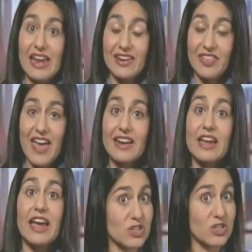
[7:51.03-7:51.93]
And in
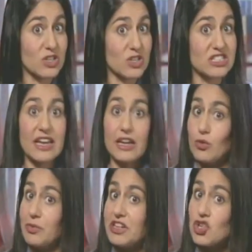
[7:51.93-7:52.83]
that case, once again,
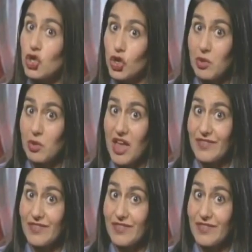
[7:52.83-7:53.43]
it would be term